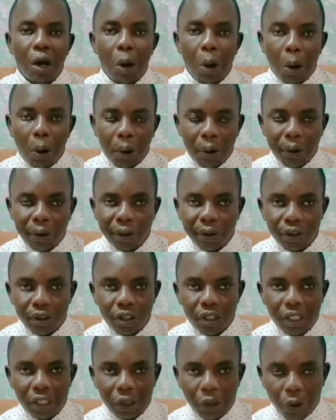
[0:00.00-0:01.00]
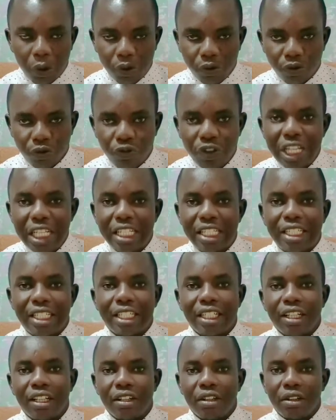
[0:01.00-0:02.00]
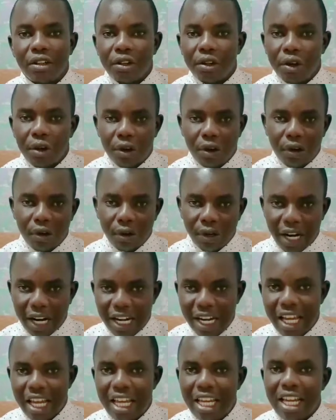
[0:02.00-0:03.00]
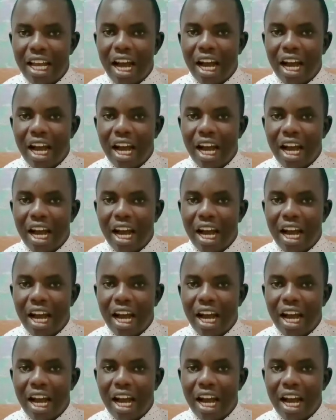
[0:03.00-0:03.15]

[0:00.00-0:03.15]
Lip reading: or on feet on a day,